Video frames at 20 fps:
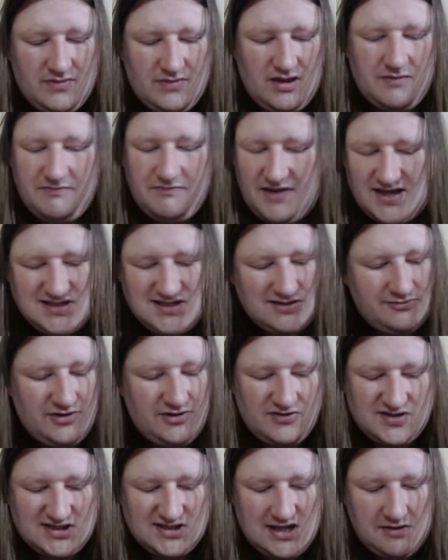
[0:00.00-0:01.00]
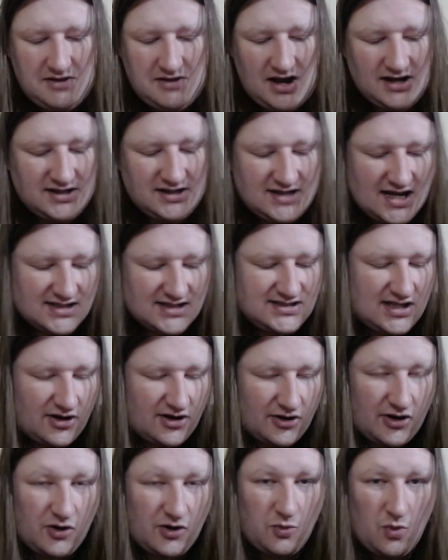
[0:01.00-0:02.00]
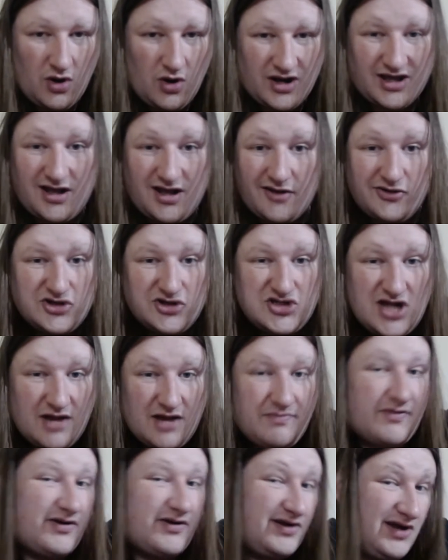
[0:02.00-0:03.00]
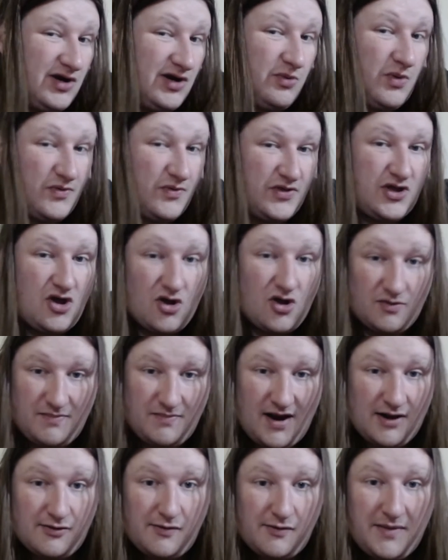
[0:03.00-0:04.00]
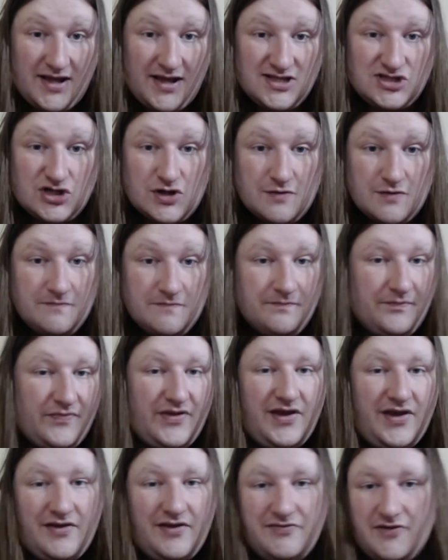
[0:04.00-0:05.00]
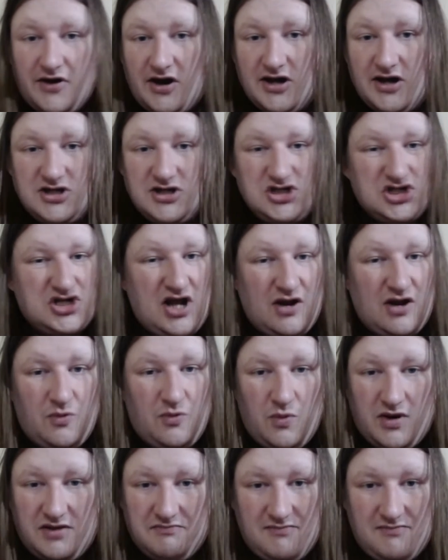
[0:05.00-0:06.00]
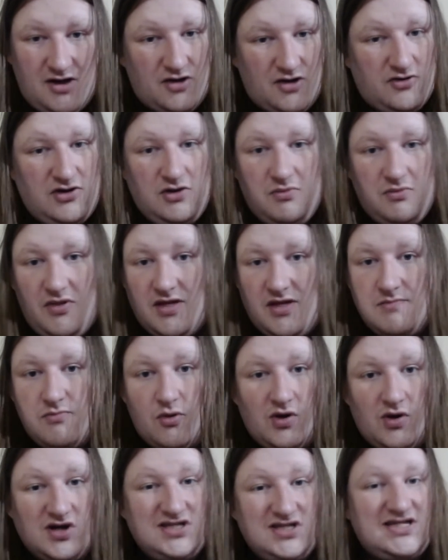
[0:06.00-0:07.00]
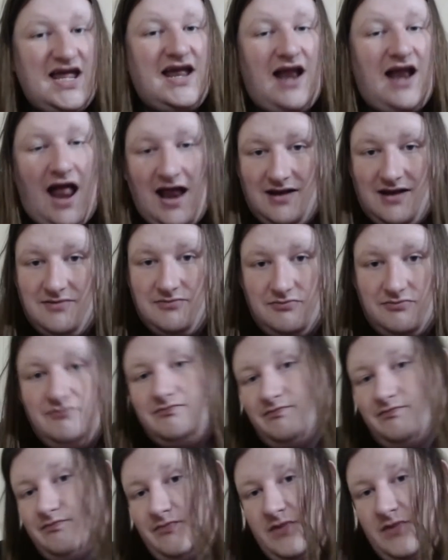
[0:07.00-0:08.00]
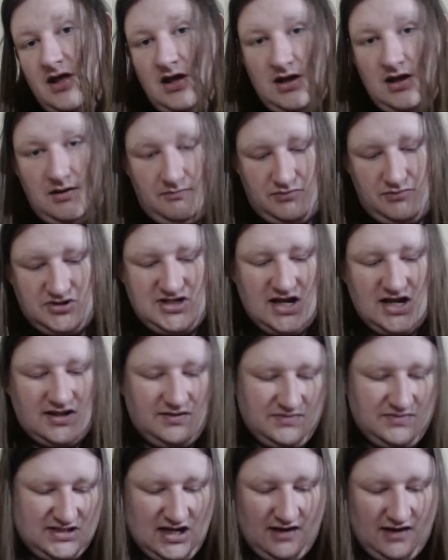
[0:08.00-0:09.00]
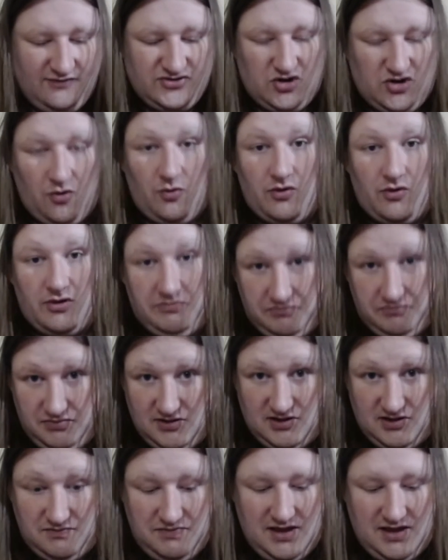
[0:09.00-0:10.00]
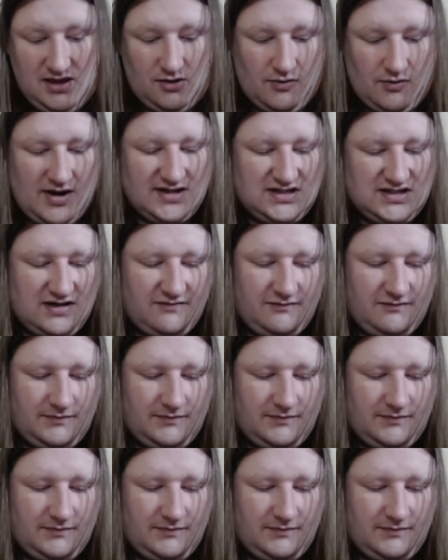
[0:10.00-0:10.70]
basically the same kind of decks that are going to want a Gutter Snipe are going to want the Young Pyromancer. They're going to just kind of want to accumulate board state and protect themselves or be aggressive.